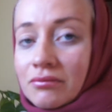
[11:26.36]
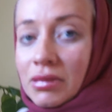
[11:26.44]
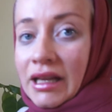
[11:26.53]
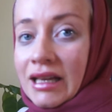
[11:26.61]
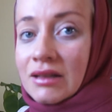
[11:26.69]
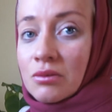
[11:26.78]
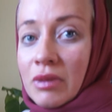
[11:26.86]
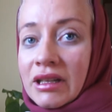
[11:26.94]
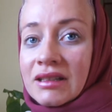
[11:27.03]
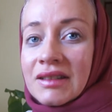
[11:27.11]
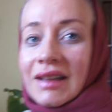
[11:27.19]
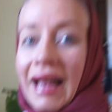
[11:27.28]
place,
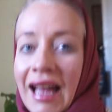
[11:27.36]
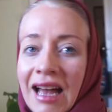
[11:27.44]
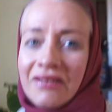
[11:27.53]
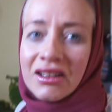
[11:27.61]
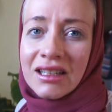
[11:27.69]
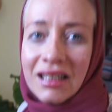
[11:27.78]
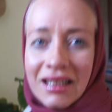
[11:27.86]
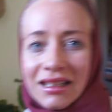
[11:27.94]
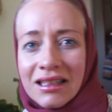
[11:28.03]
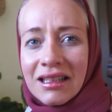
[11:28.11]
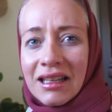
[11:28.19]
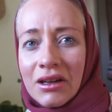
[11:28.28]
but I have an
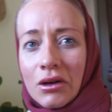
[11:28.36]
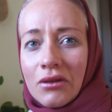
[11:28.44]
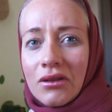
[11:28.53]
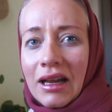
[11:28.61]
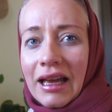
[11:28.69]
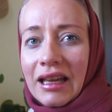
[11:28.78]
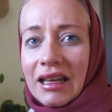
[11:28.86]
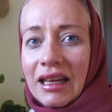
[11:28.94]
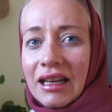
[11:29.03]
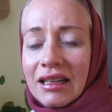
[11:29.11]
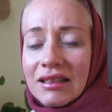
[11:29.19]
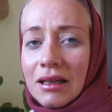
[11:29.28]
idea of like
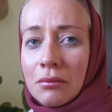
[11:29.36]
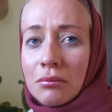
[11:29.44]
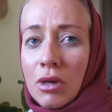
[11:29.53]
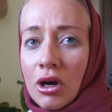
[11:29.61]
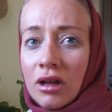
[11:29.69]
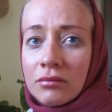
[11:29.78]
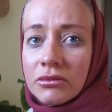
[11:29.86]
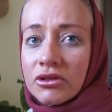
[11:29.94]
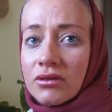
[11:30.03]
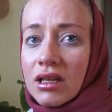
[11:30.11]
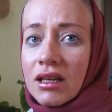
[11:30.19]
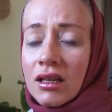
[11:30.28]
getting some palm
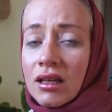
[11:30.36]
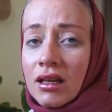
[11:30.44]
tree